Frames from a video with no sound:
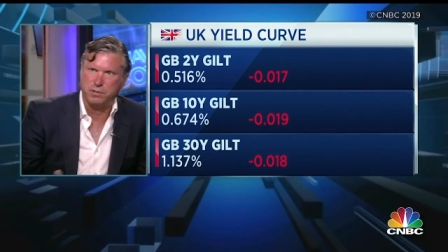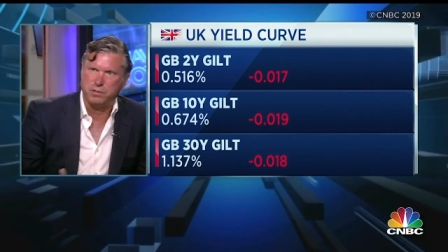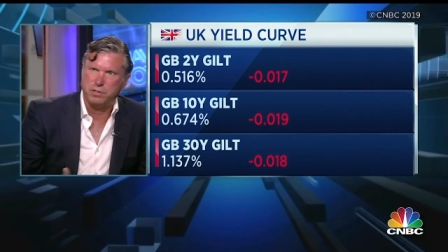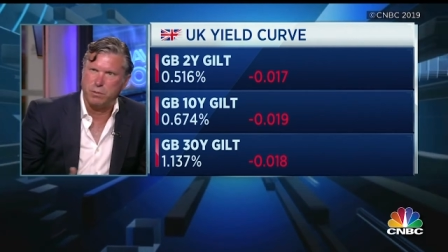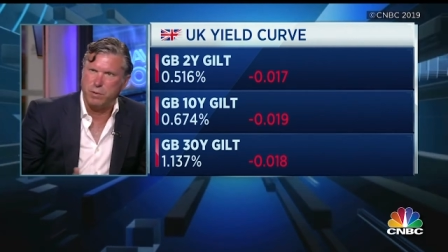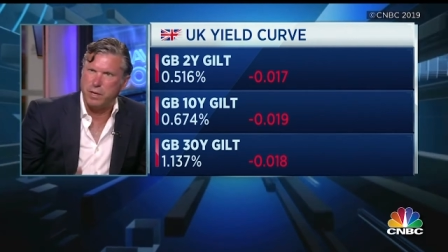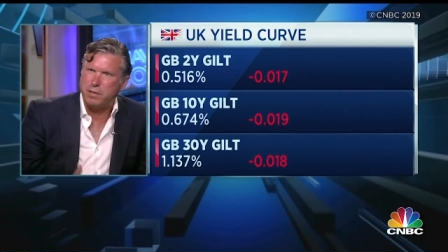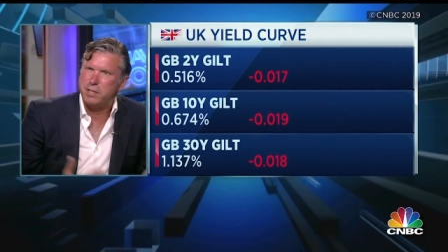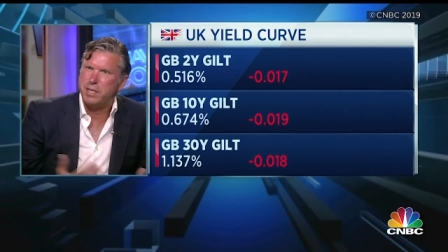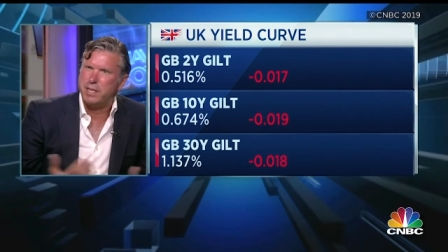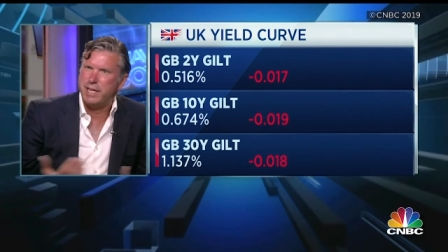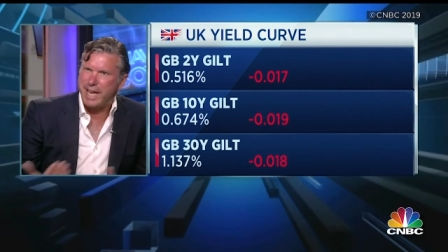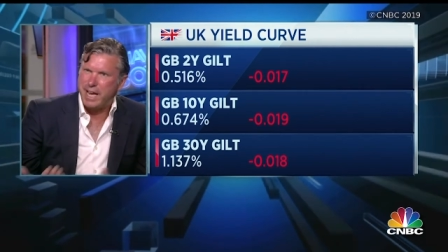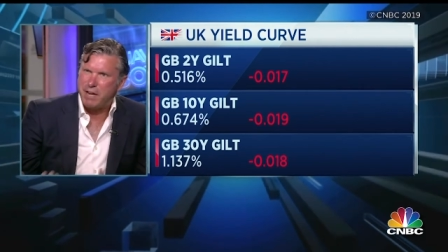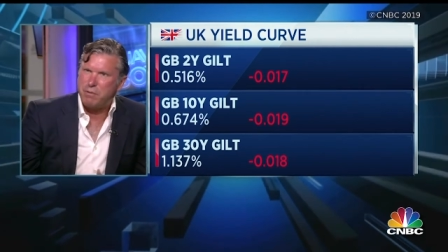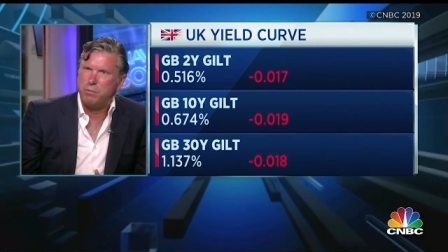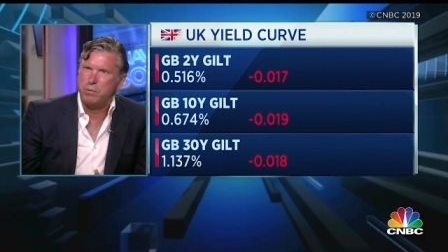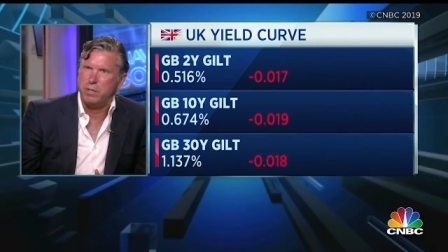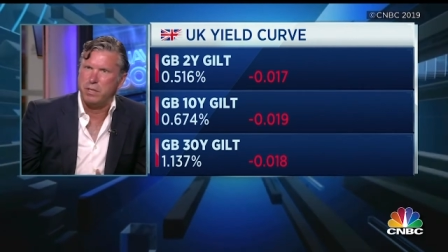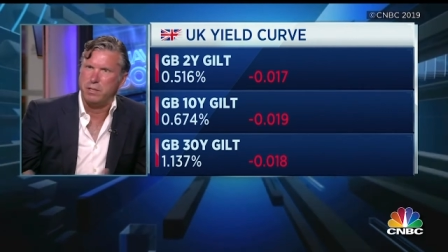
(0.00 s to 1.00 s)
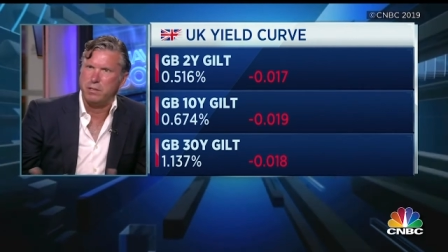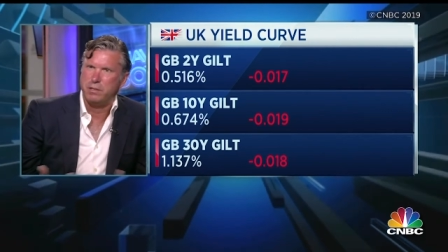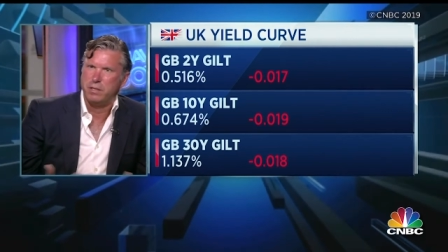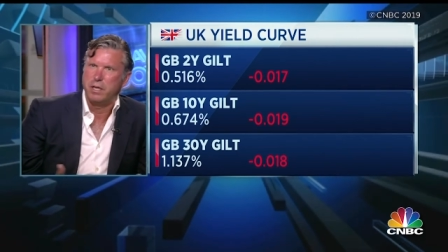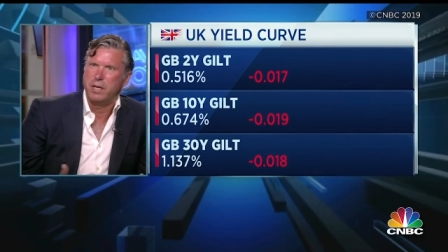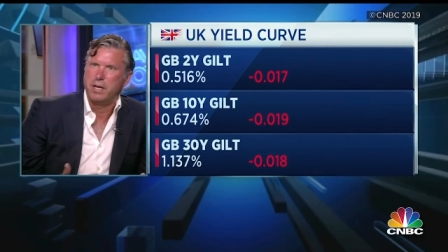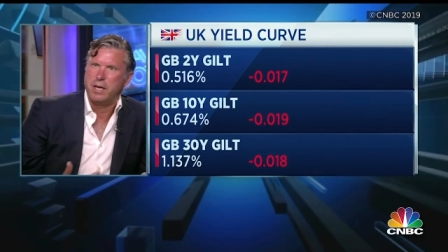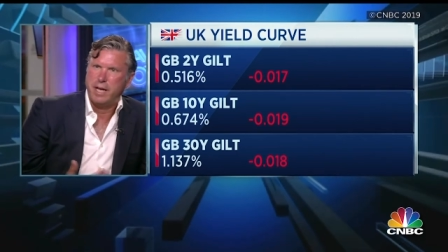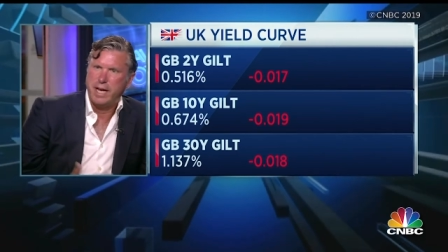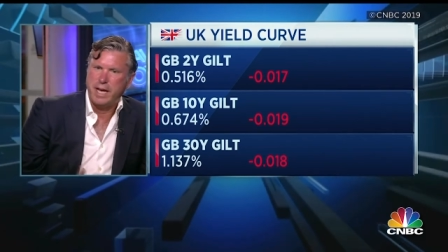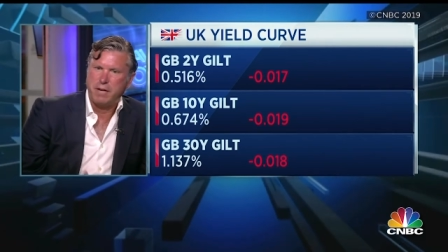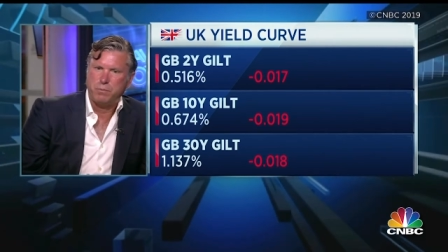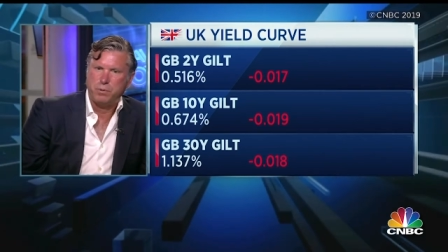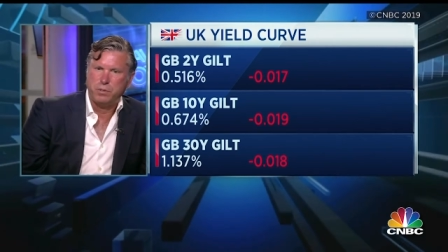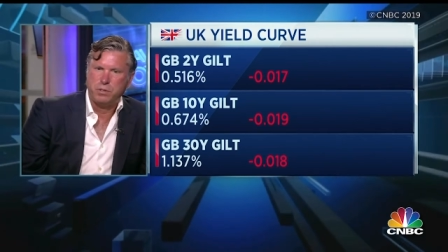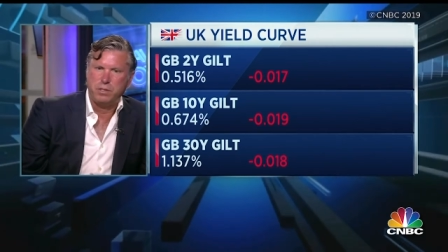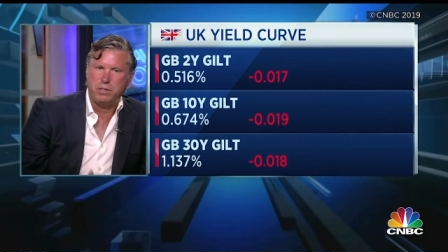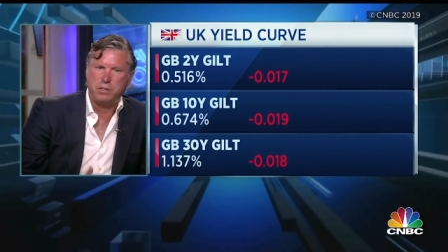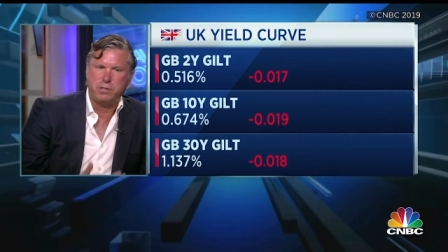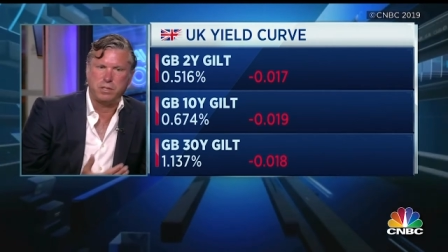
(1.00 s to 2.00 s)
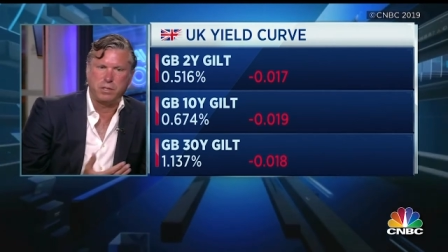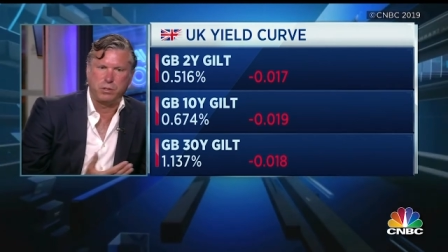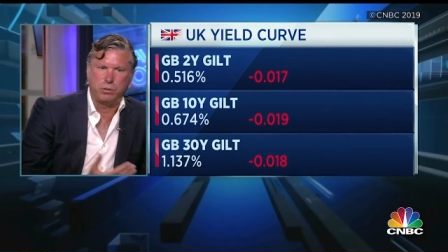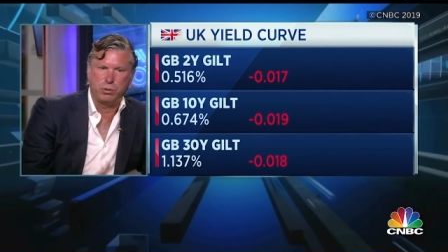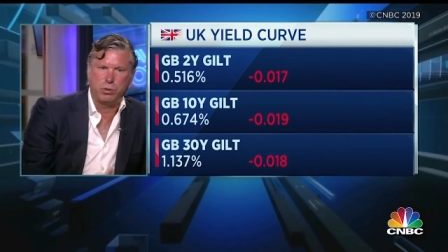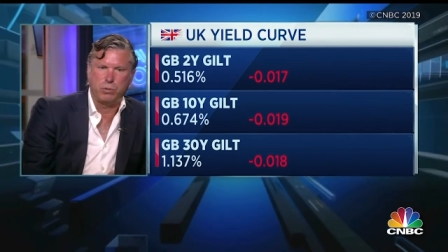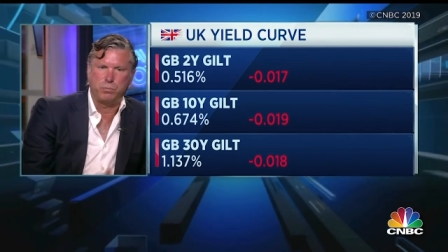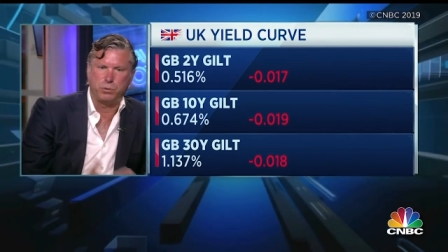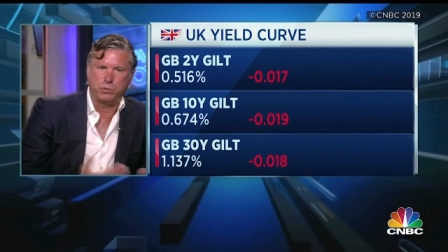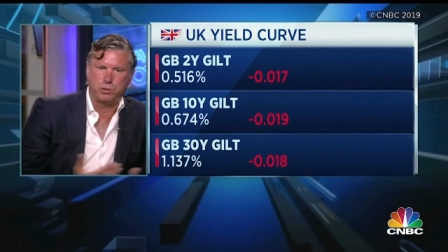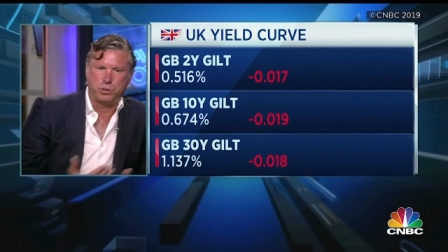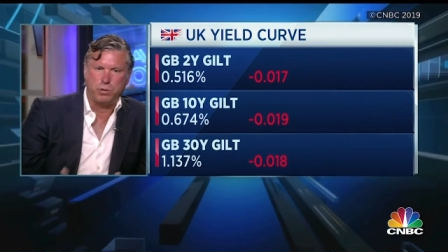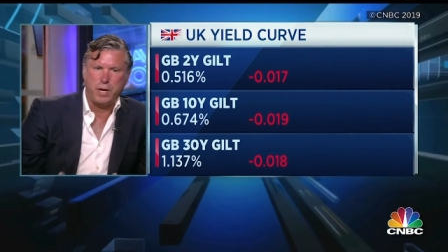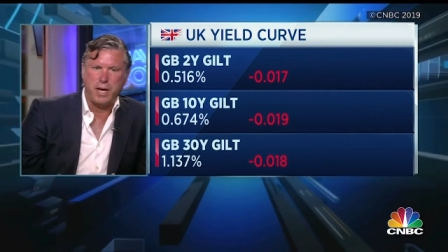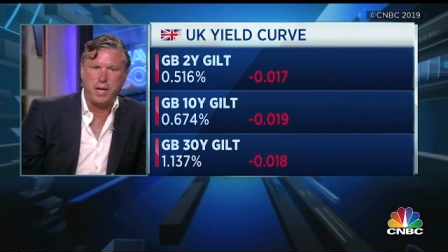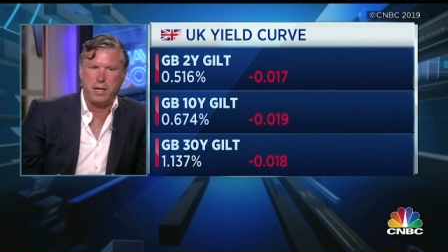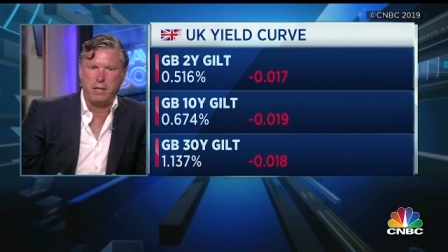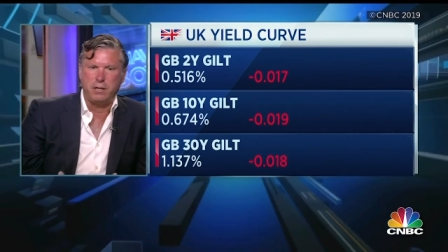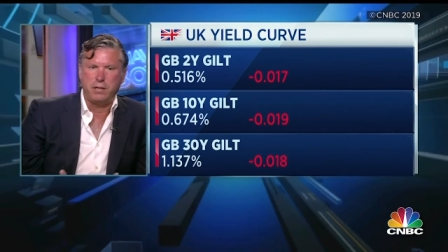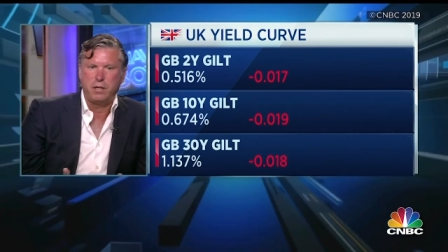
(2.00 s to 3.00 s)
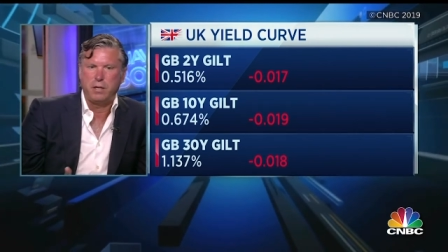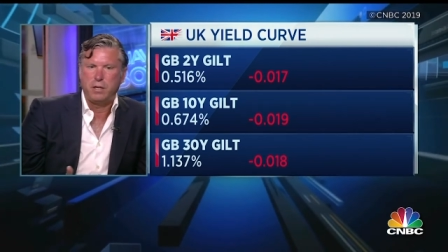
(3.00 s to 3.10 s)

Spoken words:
So I think equities and global trade,